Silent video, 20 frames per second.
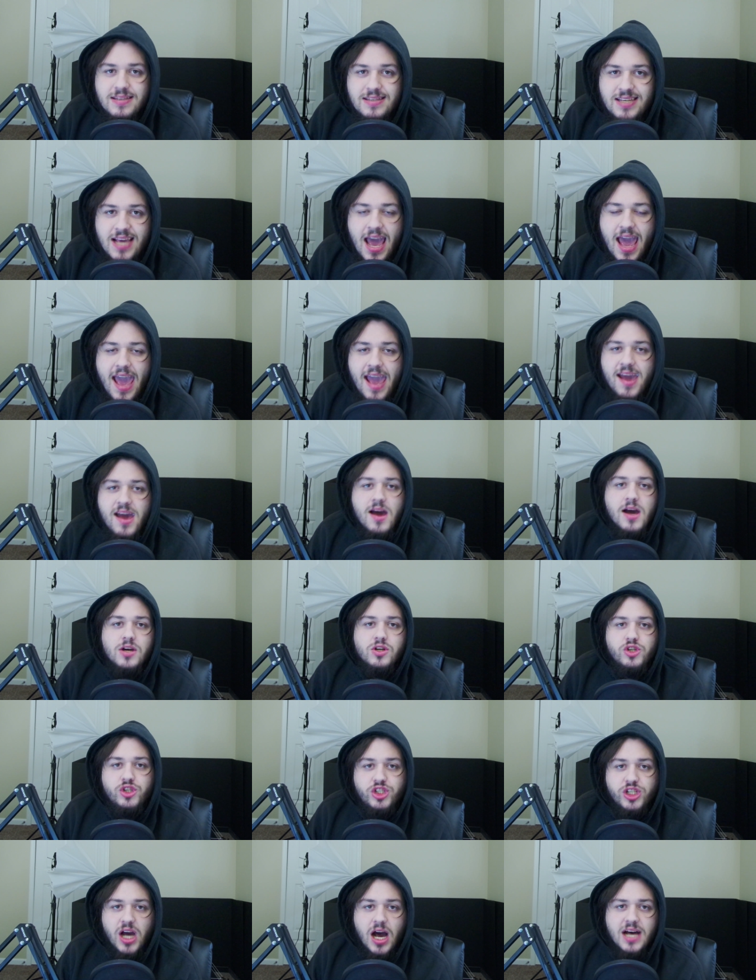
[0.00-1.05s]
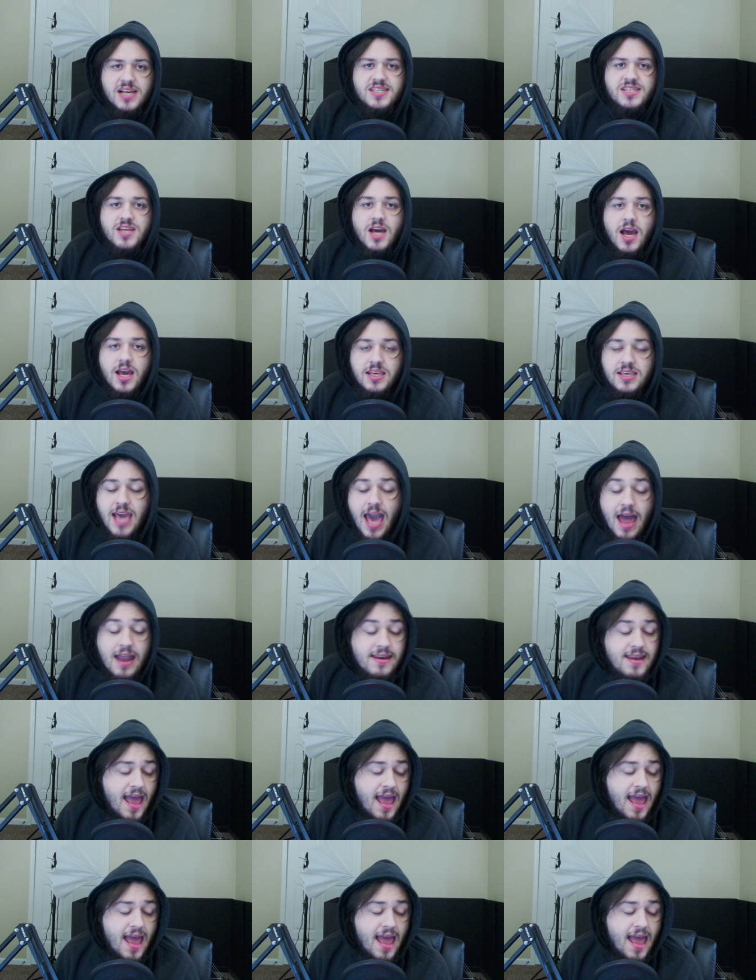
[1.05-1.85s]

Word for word: Day just yet.